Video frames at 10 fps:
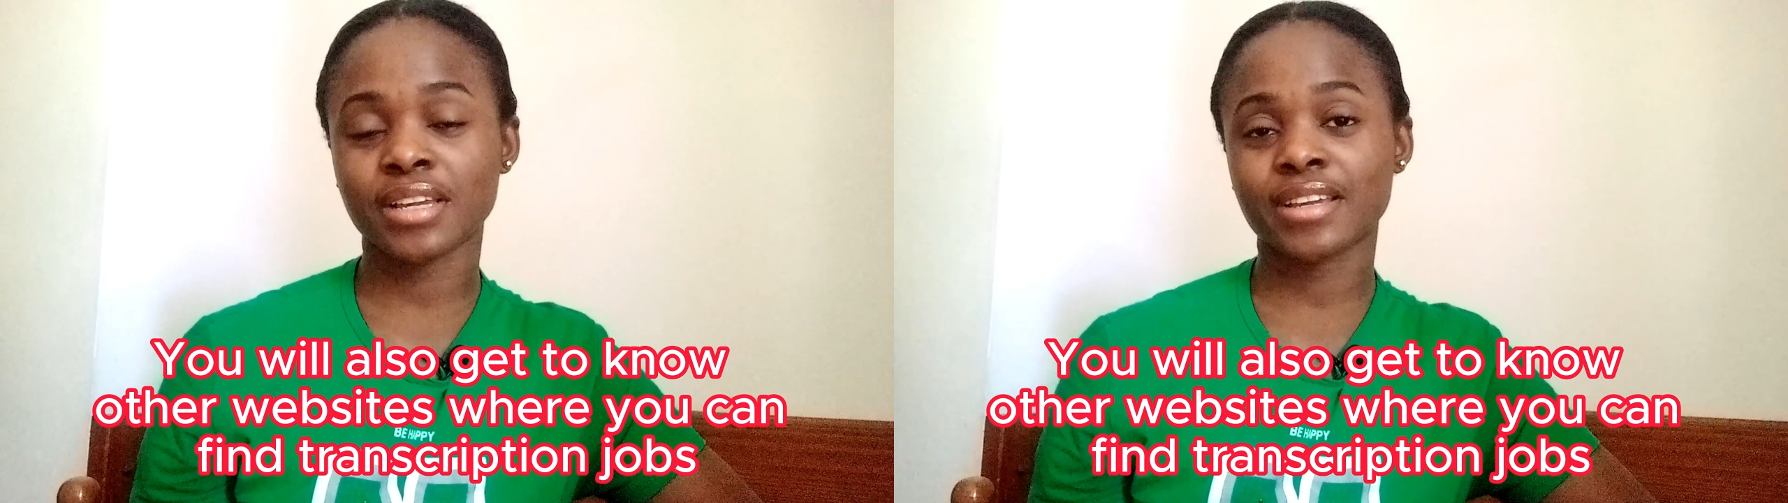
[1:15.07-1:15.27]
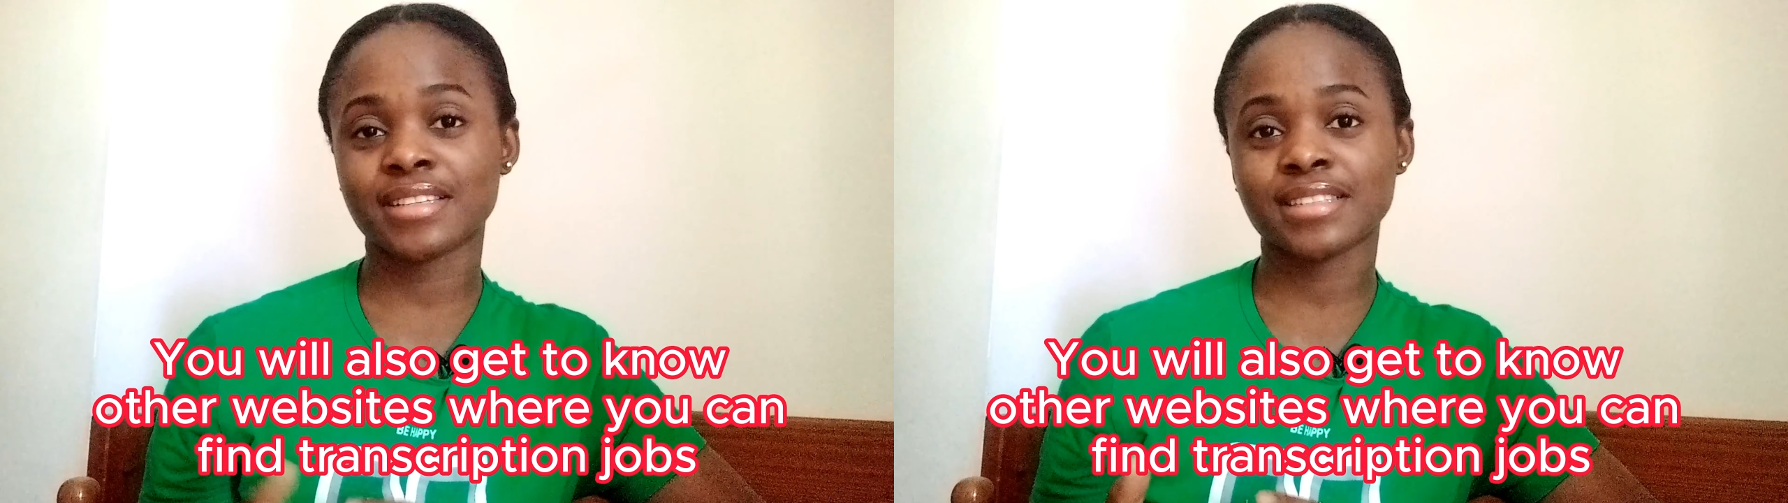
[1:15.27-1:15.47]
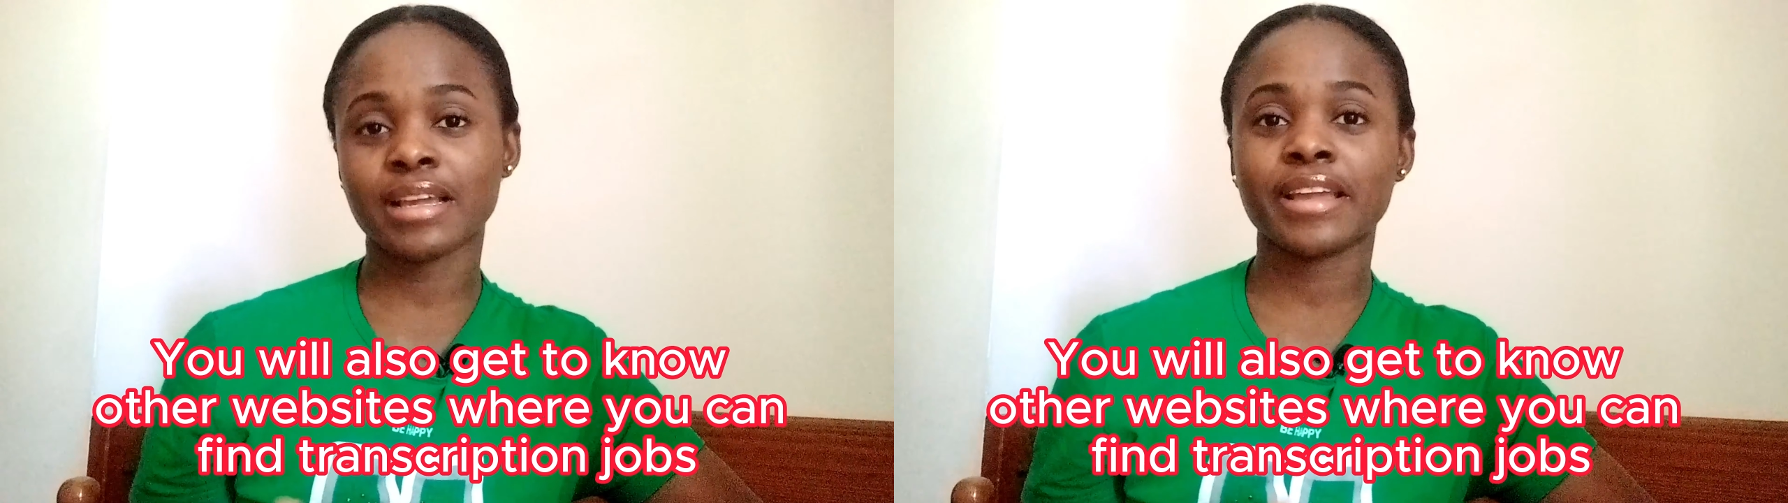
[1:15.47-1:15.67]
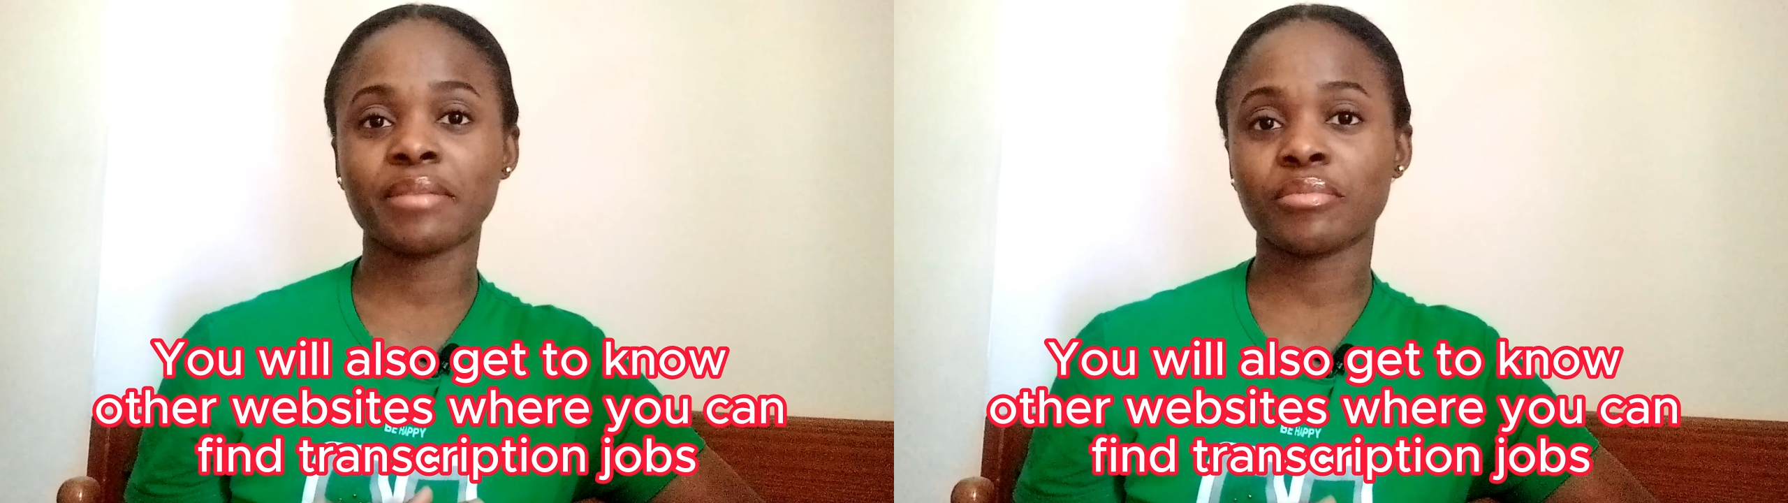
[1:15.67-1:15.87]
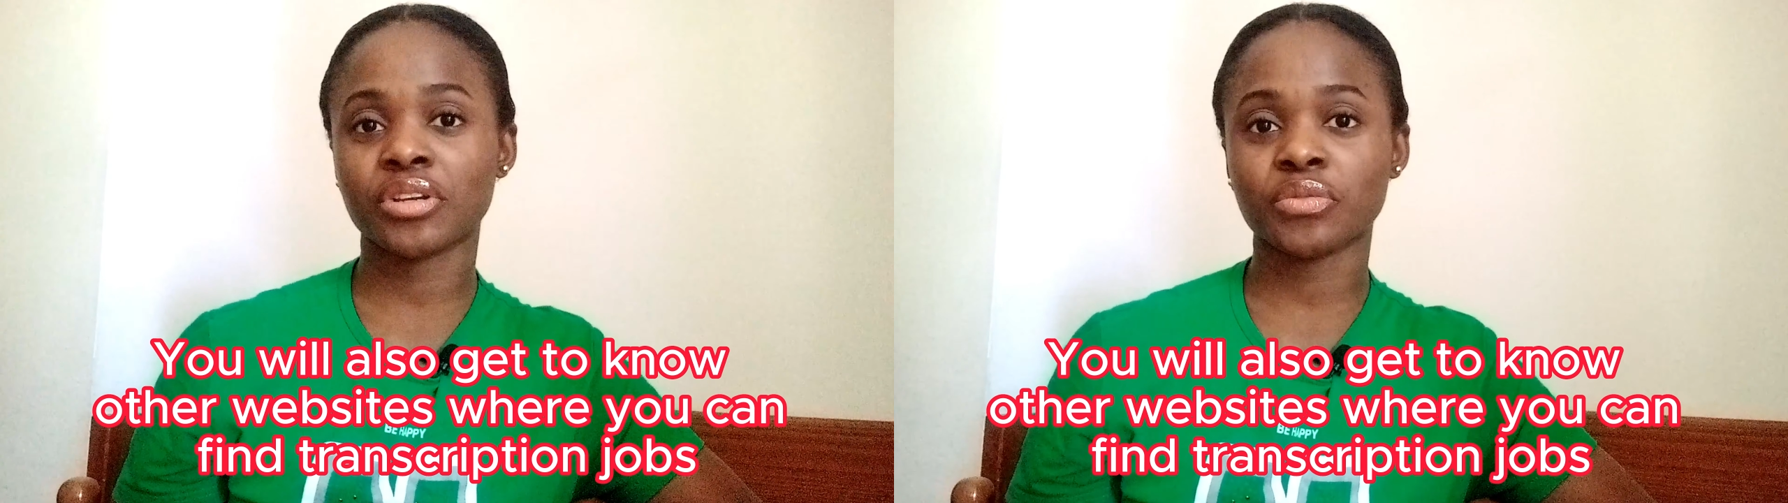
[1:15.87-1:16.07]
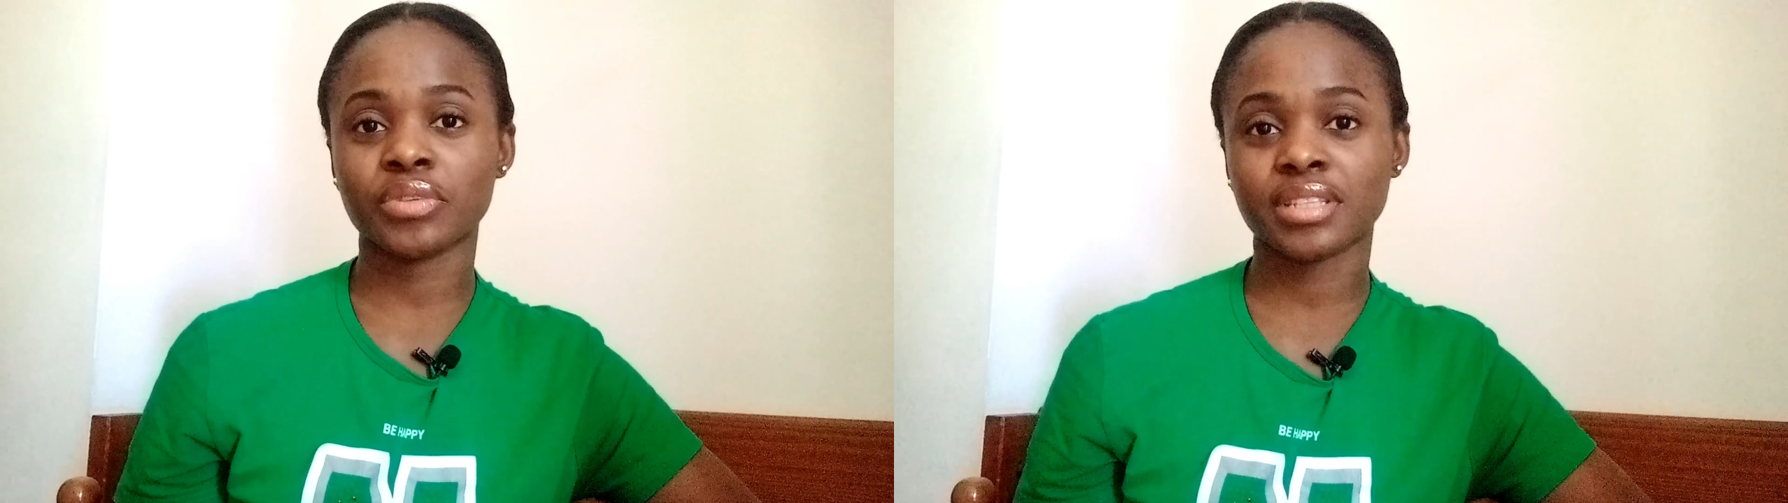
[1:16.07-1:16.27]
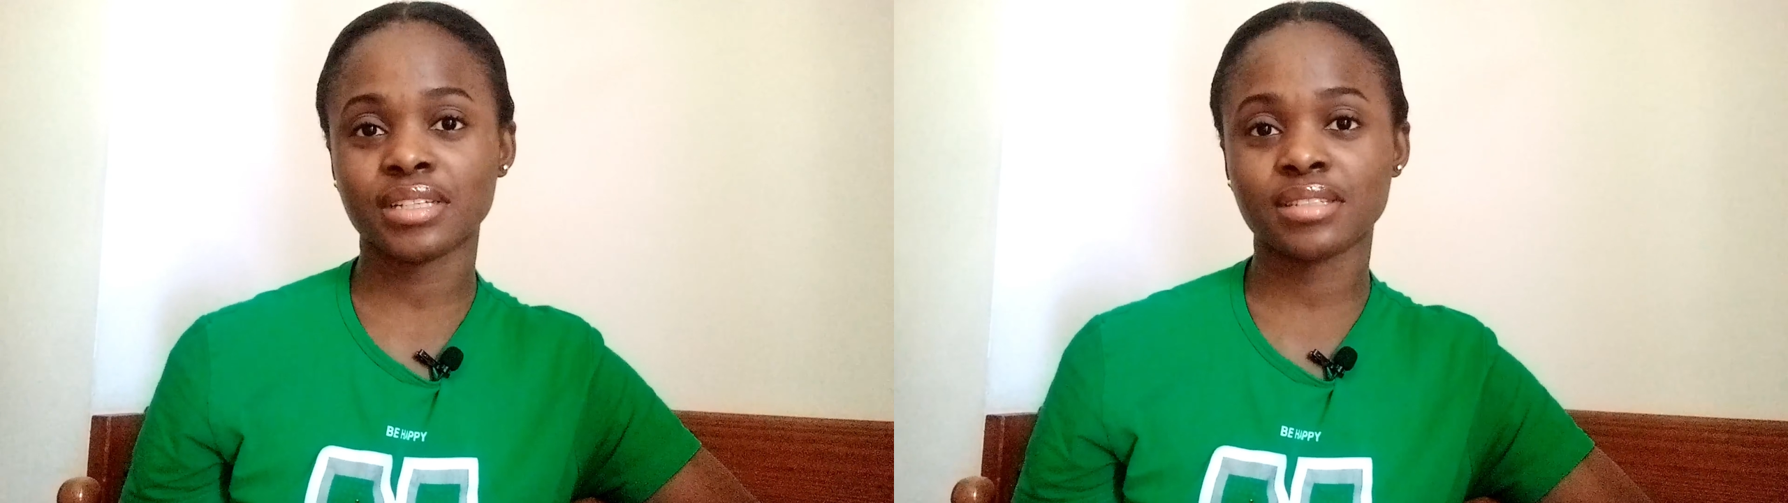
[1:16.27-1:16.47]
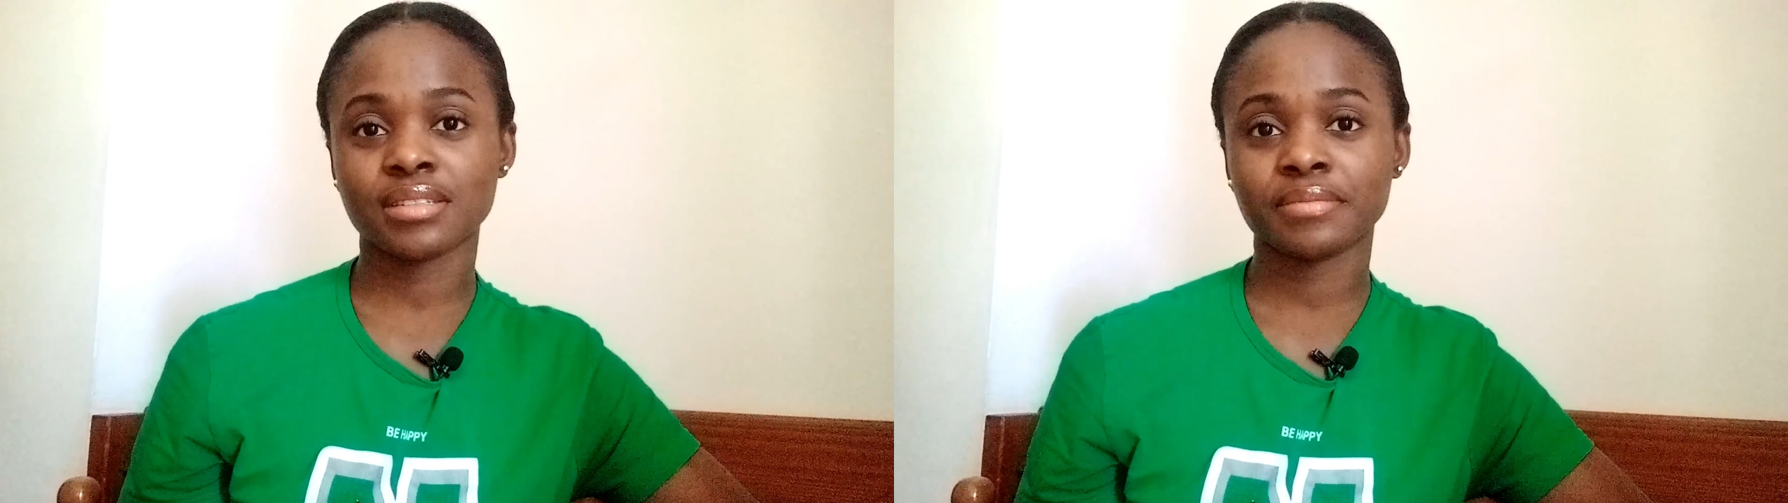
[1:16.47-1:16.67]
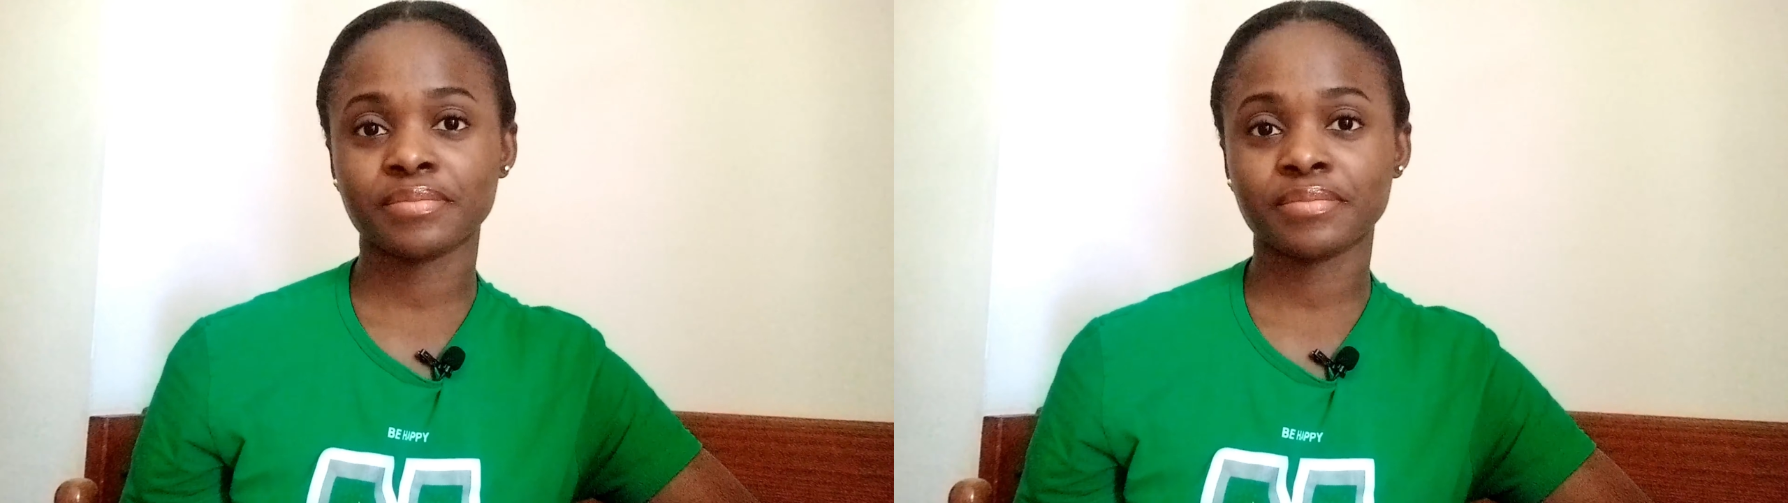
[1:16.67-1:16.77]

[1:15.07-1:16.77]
and you can start earning money with it.